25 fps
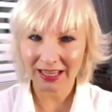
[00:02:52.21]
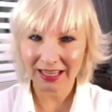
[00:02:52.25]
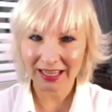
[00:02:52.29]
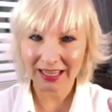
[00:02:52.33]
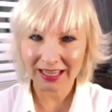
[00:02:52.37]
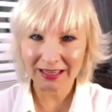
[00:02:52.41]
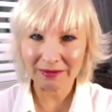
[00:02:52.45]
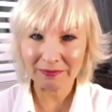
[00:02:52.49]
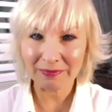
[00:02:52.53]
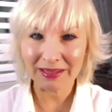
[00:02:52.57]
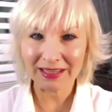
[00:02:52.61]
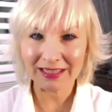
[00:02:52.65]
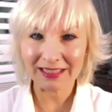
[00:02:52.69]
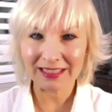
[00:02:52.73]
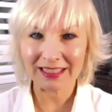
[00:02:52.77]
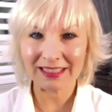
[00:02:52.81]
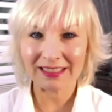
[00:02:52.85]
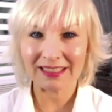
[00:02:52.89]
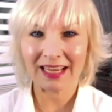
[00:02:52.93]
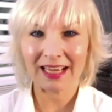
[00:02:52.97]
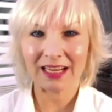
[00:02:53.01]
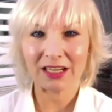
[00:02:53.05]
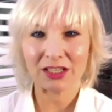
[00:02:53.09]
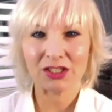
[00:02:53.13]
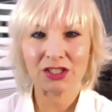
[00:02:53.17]
immediate
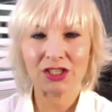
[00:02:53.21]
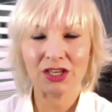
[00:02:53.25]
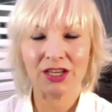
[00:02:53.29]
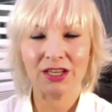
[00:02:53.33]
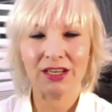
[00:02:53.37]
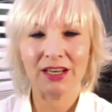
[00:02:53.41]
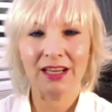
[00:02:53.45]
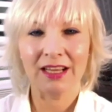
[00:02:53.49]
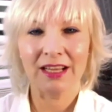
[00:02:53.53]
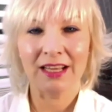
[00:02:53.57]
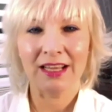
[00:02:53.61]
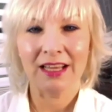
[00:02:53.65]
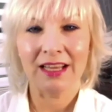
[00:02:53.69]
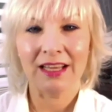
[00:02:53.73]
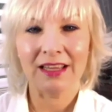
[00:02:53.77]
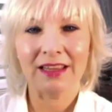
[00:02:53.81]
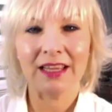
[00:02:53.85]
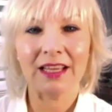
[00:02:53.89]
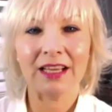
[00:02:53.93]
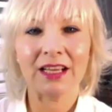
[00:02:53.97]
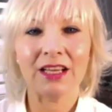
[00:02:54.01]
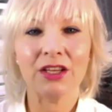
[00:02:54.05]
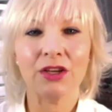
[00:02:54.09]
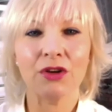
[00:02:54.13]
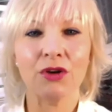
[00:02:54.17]
action
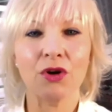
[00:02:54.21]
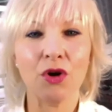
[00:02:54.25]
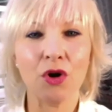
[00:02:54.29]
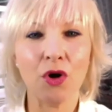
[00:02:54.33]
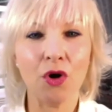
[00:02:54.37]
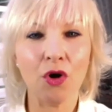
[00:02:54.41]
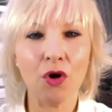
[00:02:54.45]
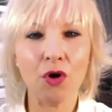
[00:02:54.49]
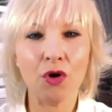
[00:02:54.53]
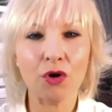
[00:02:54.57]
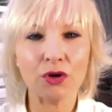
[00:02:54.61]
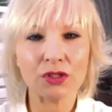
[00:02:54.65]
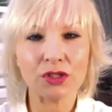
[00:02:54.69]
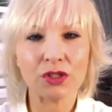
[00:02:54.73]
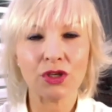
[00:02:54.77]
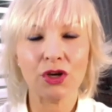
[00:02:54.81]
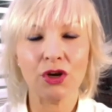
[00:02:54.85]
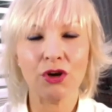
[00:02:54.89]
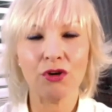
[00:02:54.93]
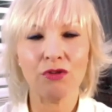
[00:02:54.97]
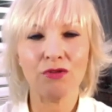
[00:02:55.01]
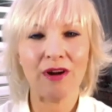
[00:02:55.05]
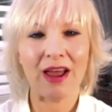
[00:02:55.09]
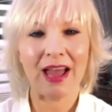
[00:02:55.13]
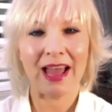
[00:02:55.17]
that can course
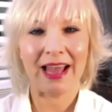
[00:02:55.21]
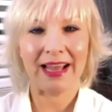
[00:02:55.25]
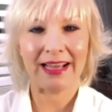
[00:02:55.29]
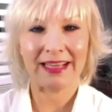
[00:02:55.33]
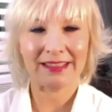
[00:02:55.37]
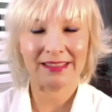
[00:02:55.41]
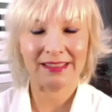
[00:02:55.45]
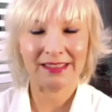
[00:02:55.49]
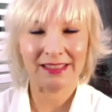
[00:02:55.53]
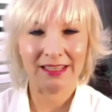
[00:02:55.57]
correct